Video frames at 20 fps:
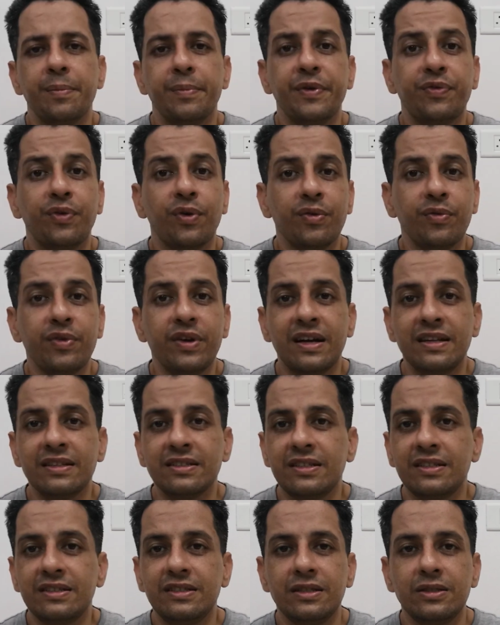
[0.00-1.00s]
Before we
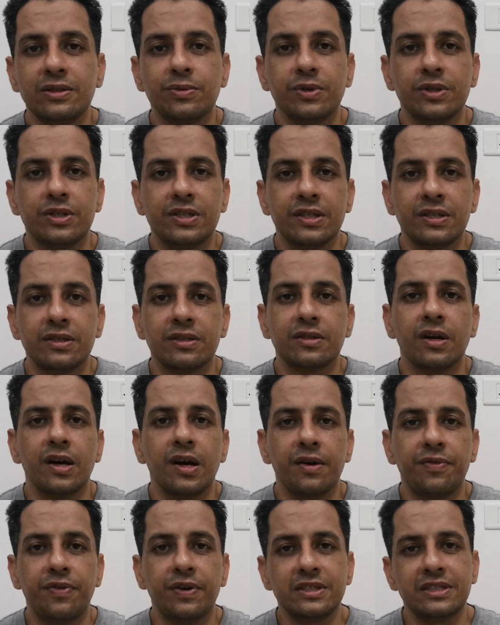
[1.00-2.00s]
answer these questions,
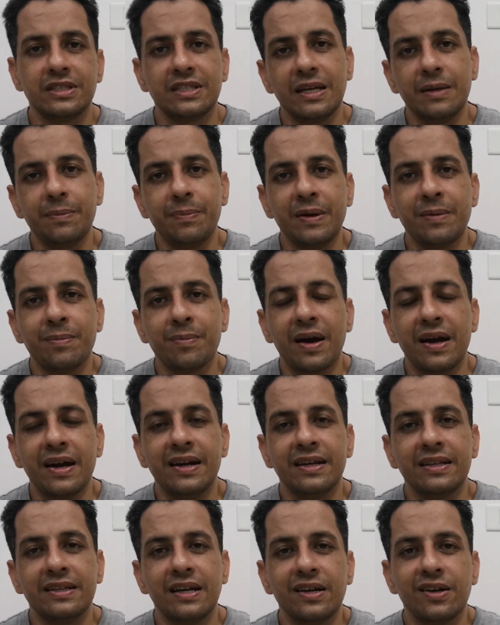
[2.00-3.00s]
first keep in
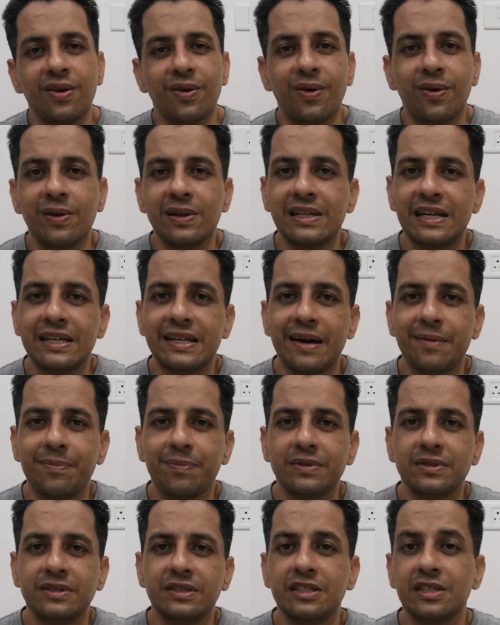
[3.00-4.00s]
mind that all that
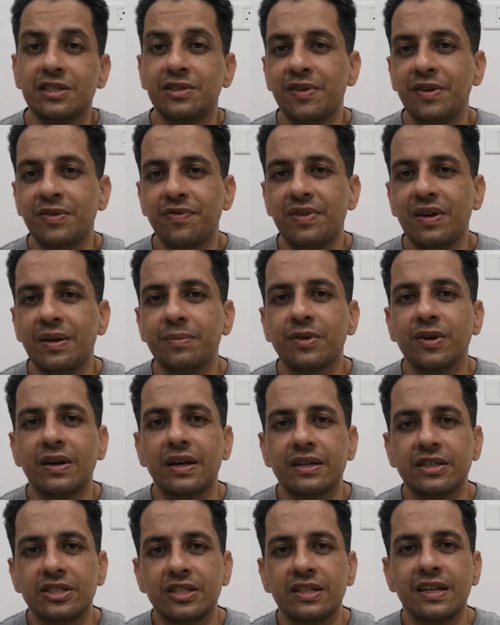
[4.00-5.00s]
happens in a twin flame
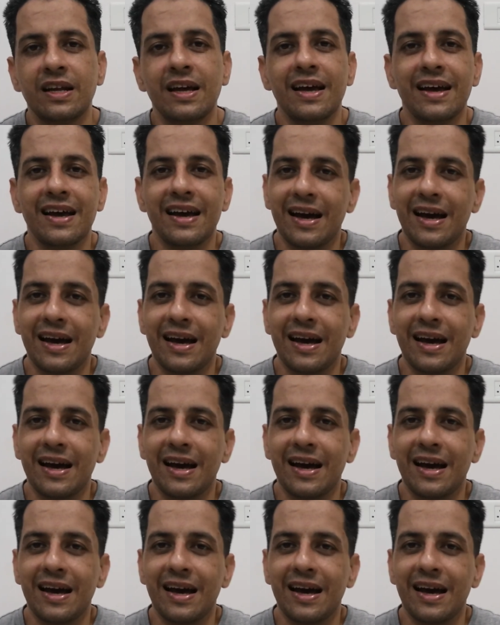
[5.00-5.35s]
connection